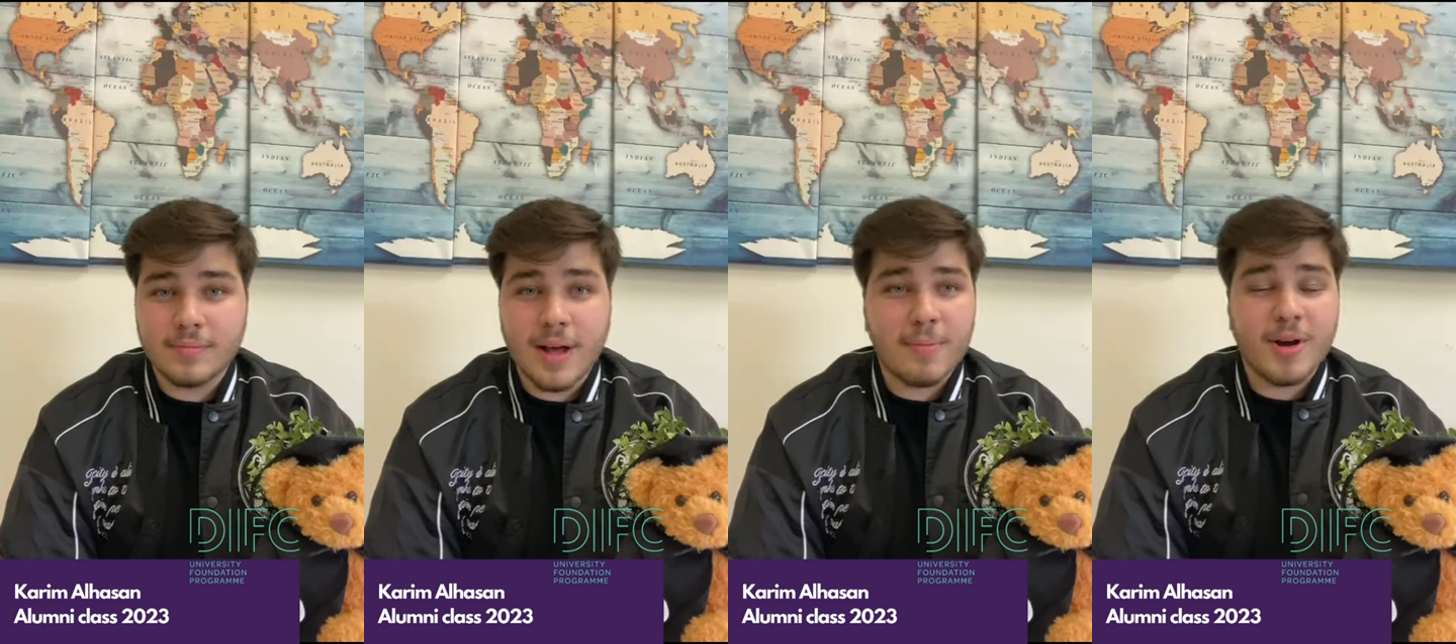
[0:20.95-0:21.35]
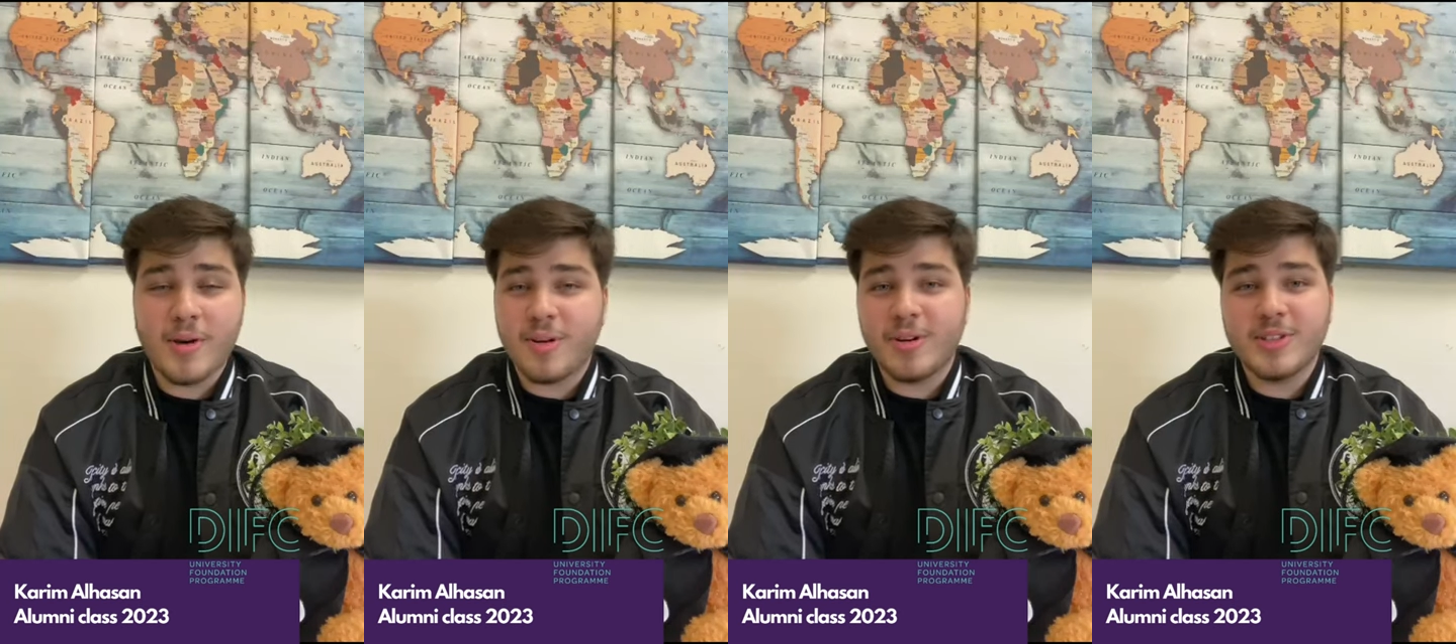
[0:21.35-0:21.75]
I'm now
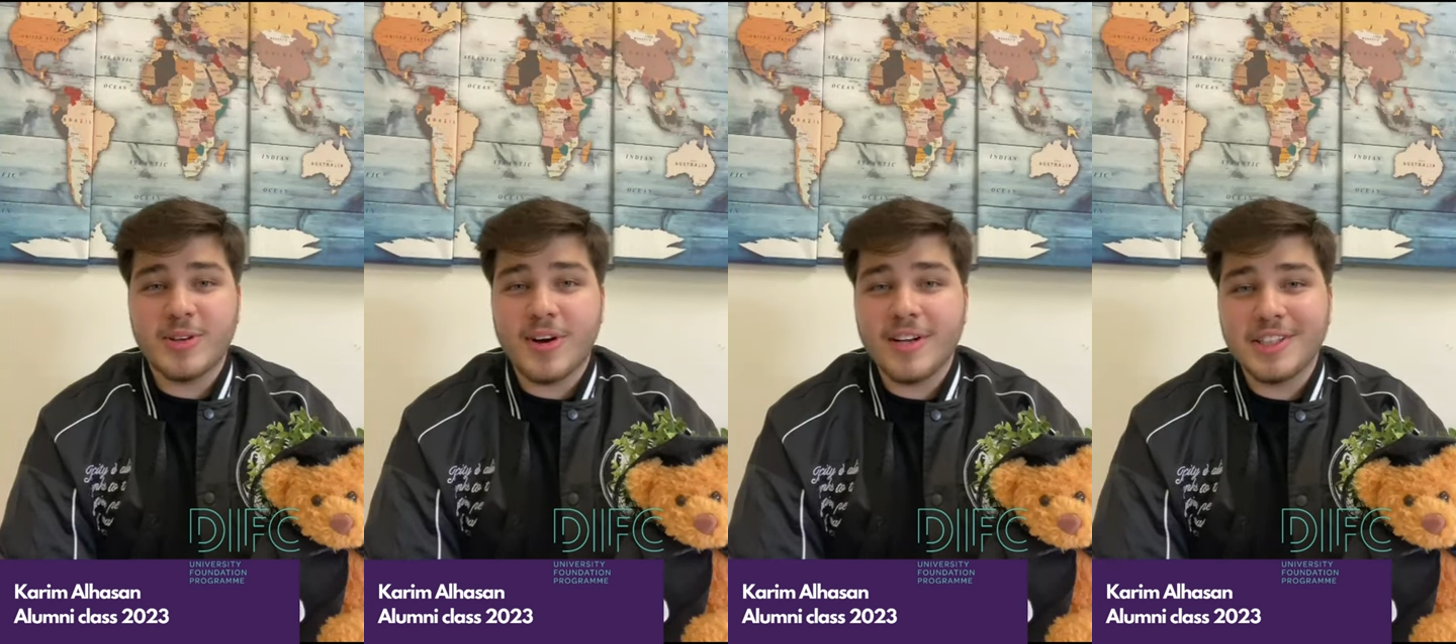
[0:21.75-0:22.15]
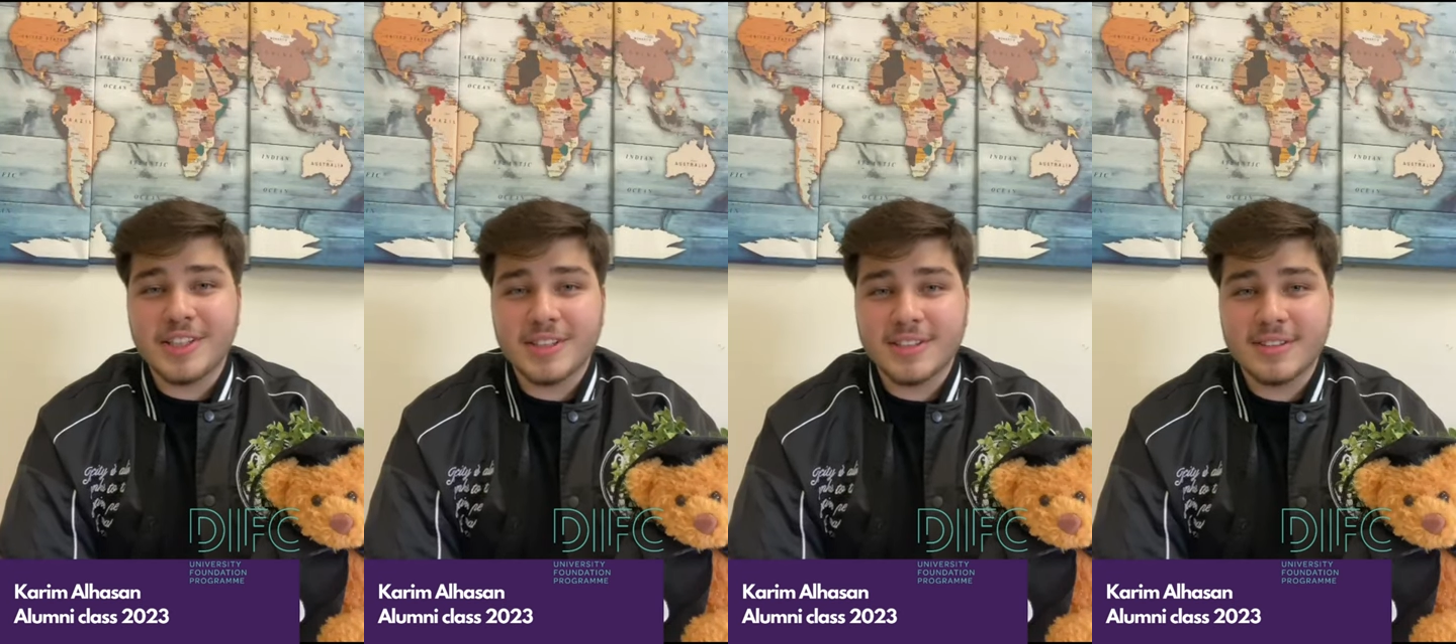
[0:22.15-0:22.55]
going to
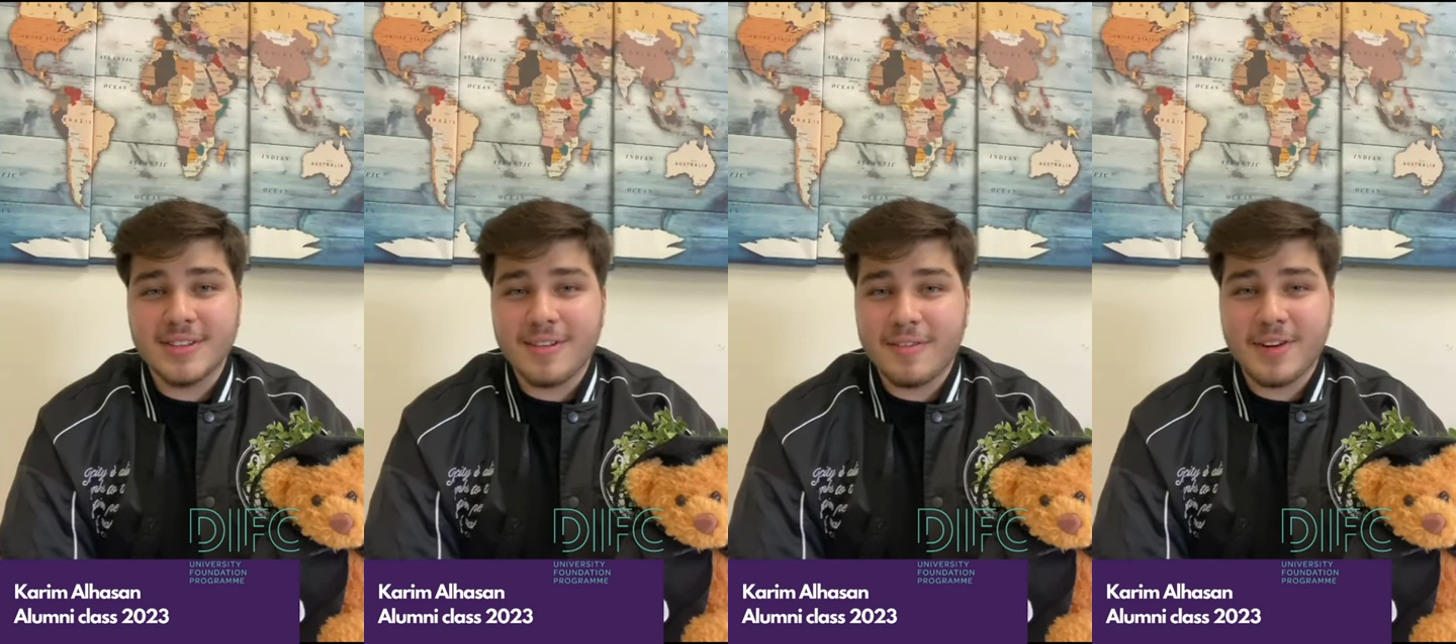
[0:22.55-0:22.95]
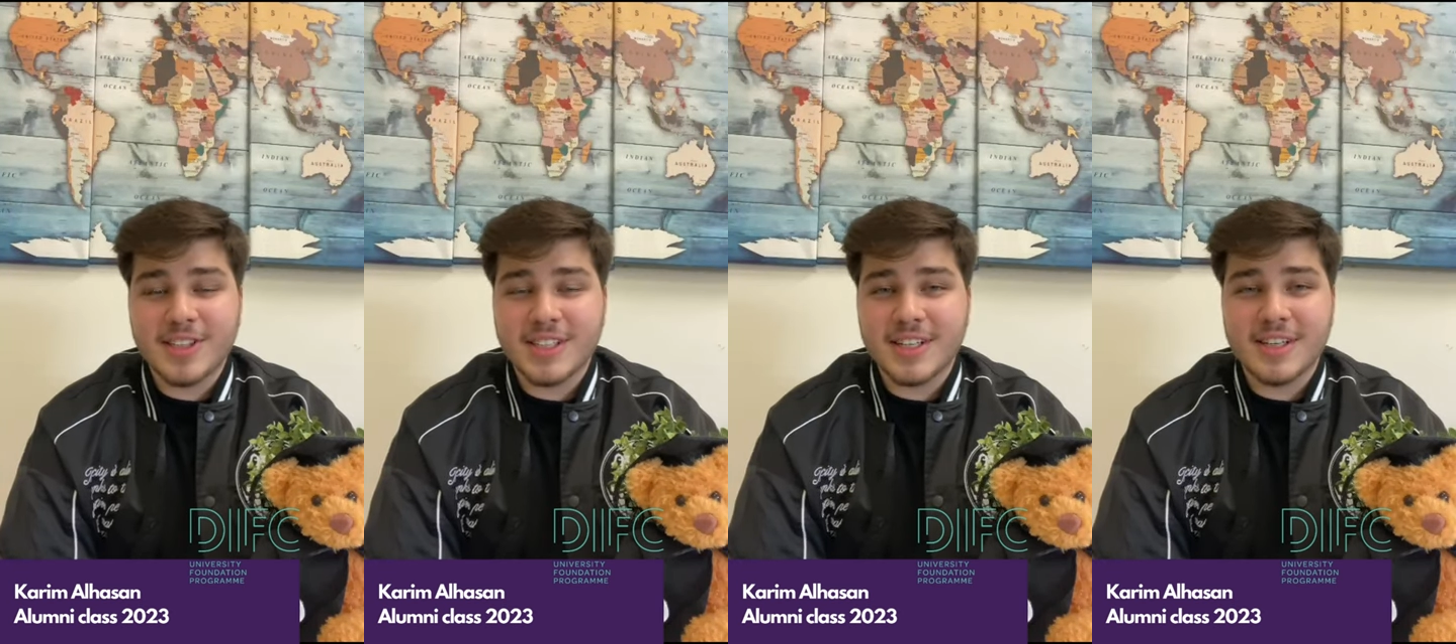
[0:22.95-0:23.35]
college,
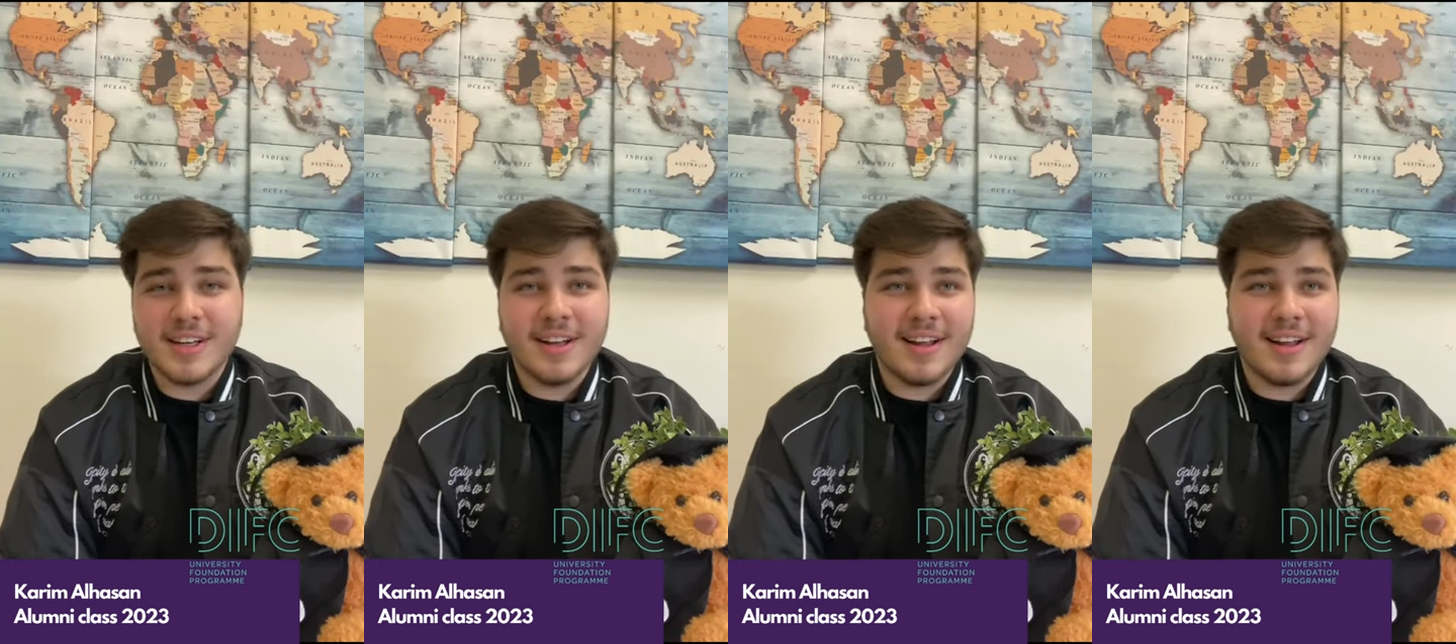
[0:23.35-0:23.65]
first year.